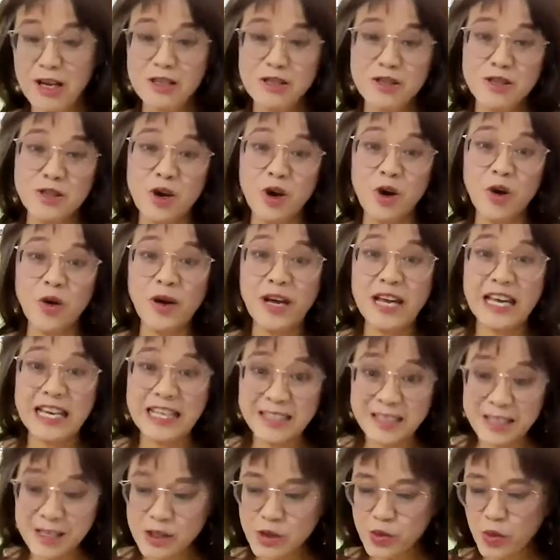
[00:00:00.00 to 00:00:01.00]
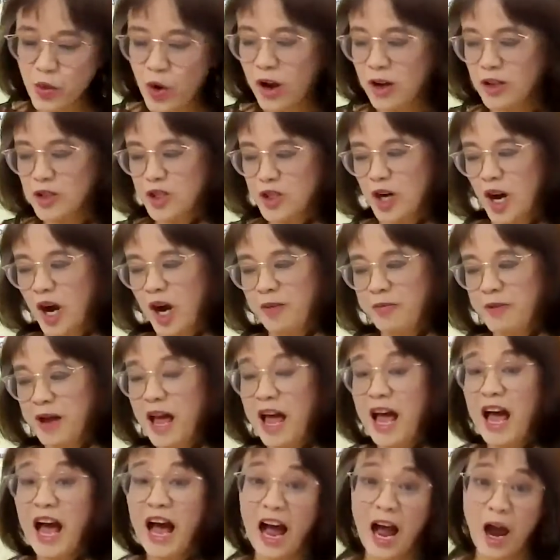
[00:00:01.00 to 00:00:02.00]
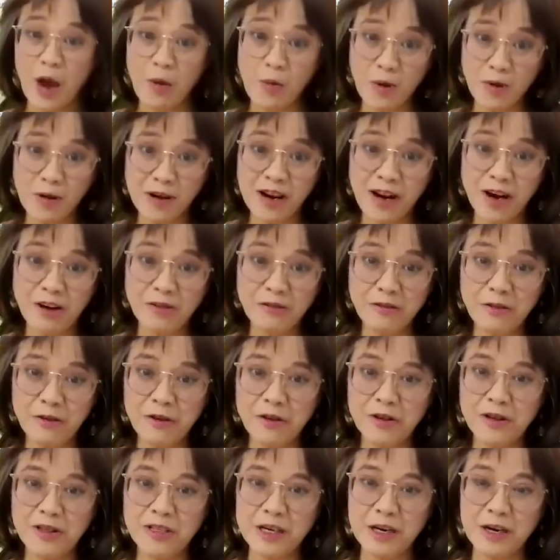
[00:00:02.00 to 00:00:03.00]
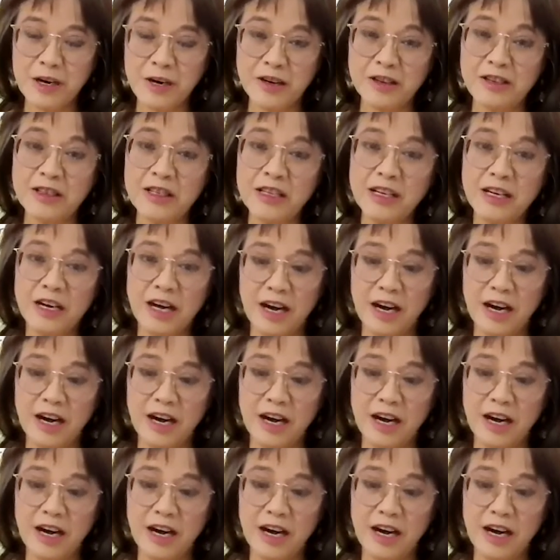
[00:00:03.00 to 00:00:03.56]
So in this workshop, I will cover the